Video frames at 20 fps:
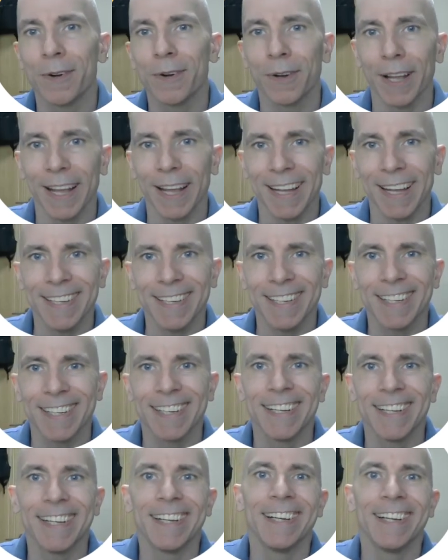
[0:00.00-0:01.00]
Okay,
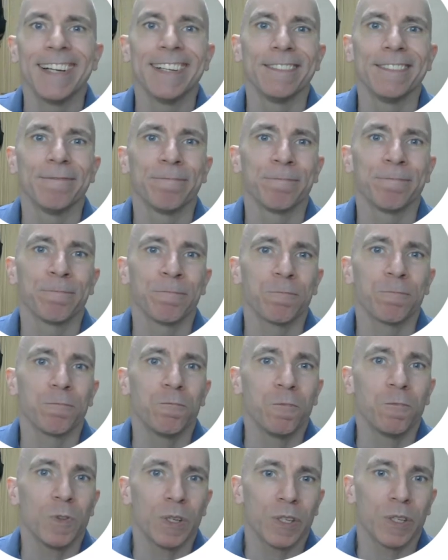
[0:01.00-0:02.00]

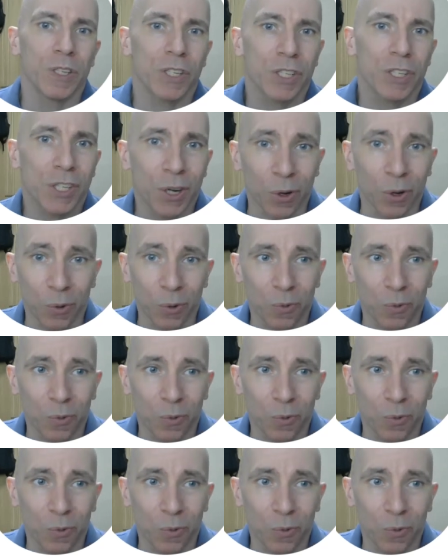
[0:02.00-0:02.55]
so